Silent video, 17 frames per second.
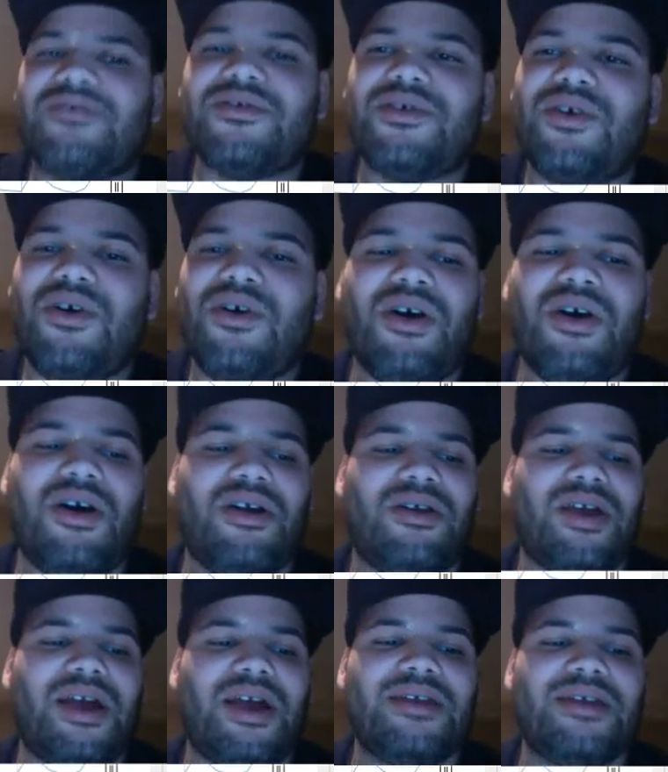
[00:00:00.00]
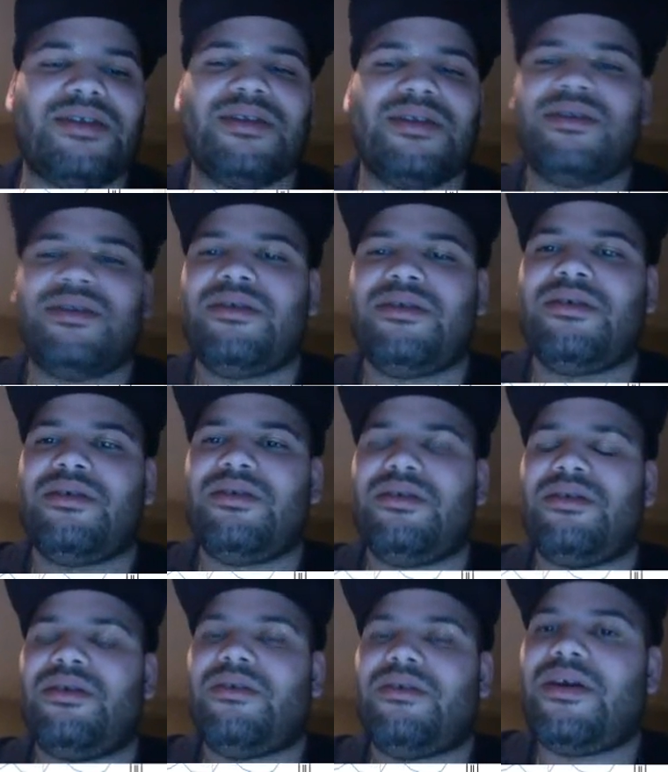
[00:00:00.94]
to go hard, guys.
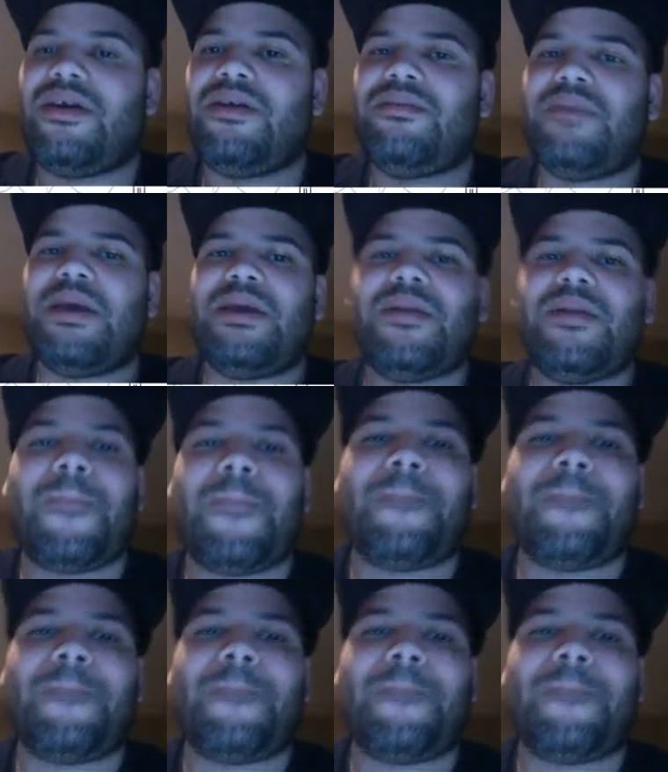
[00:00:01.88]
All right, man.